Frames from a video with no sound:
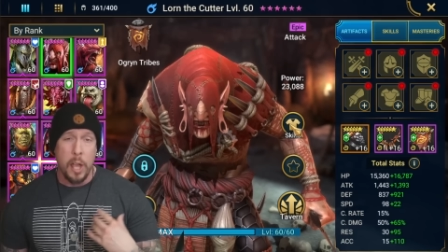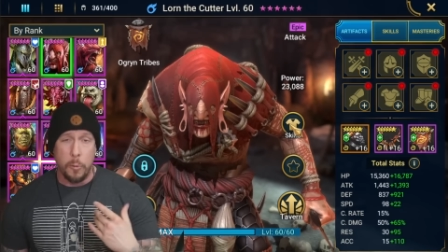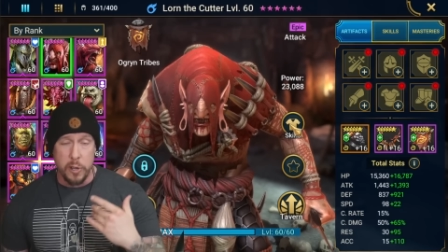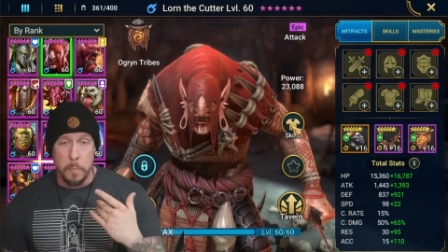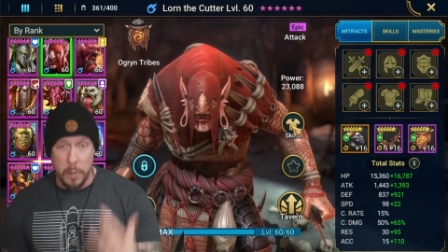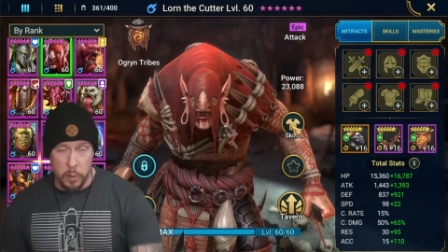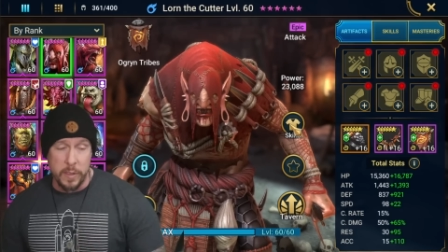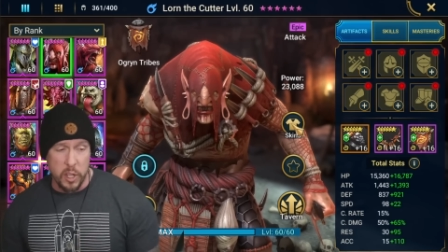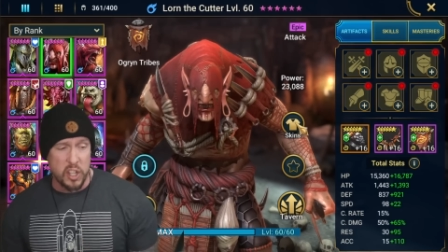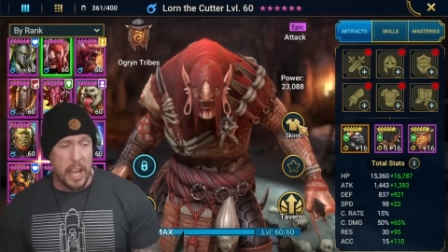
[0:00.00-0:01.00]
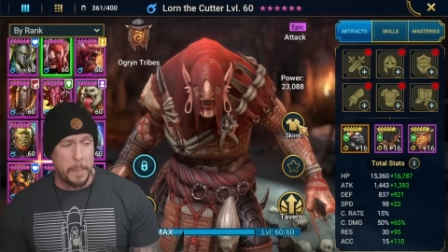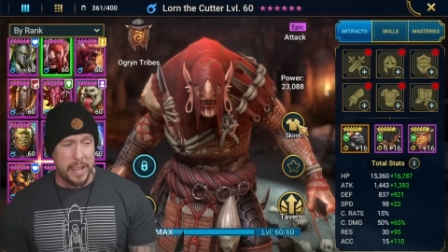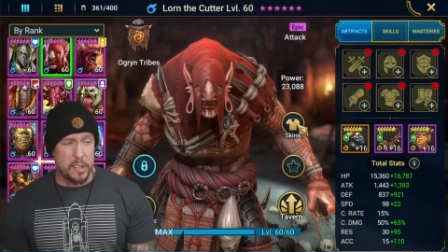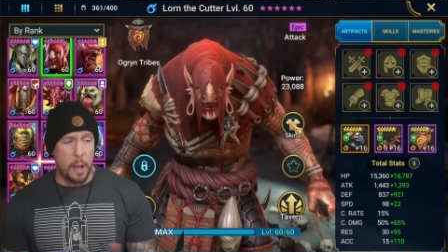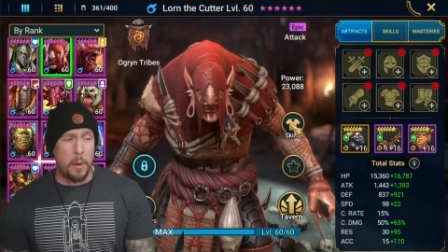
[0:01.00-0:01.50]
when you're building these
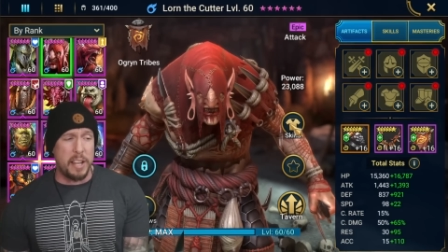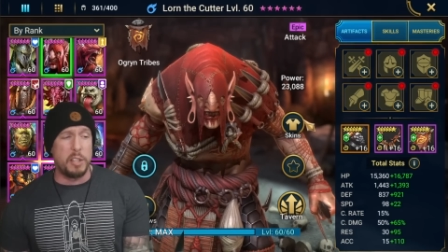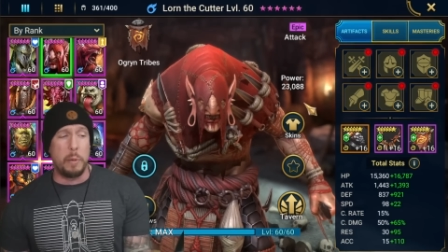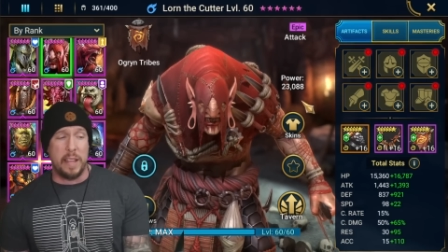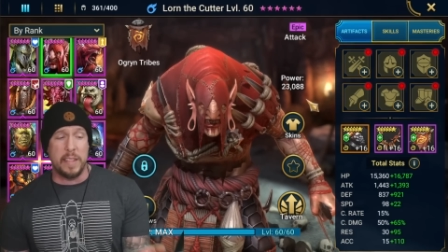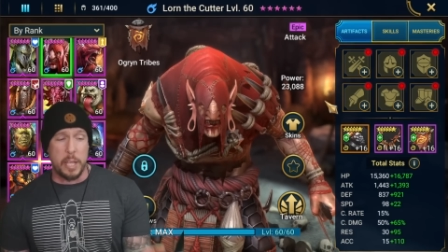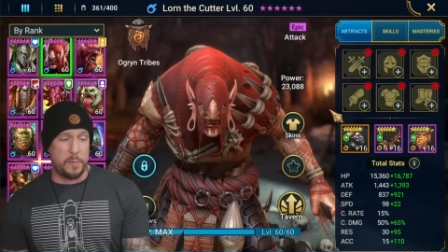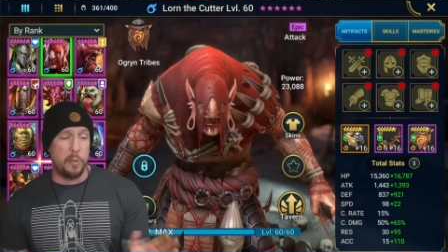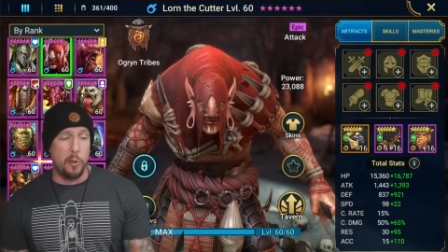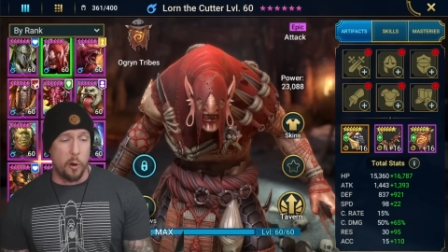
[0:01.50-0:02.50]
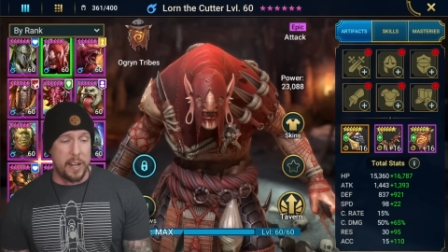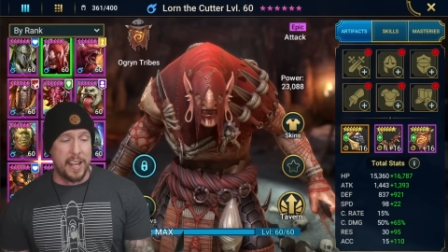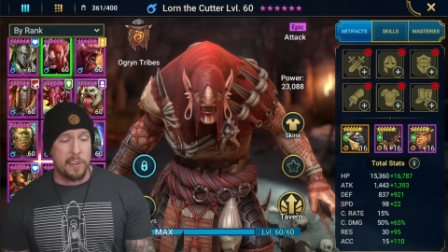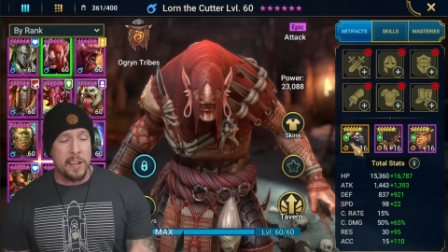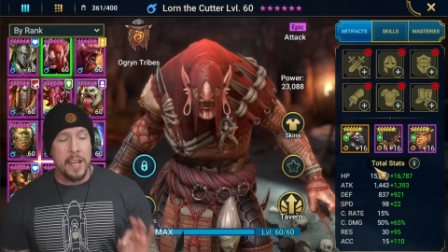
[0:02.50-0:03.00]
champions. So I want to do it at least for Lorne here.